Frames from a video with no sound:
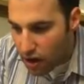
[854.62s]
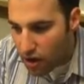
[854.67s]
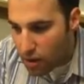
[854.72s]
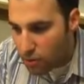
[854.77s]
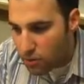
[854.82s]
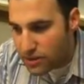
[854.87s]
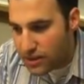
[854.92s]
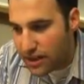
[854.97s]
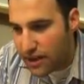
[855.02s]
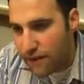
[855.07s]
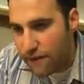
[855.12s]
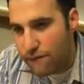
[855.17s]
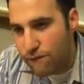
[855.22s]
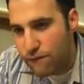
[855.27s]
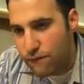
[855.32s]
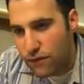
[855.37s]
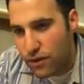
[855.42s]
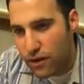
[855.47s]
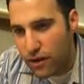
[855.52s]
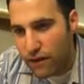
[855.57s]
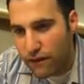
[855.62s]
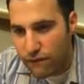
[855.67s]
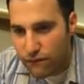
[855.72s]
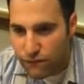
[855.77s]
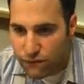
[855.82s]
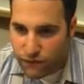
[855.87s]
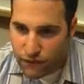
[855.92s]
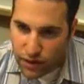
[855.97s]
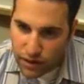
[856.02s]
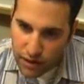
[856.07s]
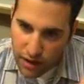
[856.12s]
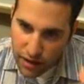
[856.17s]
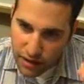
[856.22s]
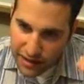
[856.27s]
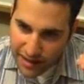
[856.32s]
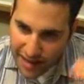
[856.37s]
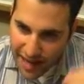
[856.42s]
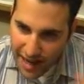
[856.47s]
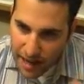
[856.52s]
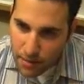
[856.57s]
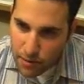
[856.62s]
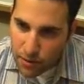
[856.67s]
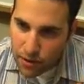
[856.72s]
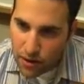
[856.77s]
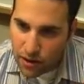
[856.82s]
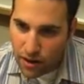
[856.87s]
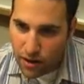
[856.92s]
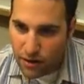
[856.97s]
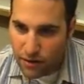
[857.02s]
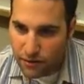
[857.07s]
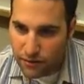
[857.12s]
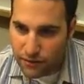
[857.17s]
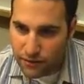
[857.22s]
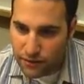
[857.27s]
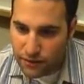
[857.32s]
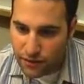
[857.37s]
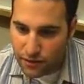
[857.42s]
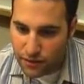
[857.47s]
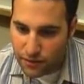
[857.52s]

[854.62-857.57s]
almost like a table of,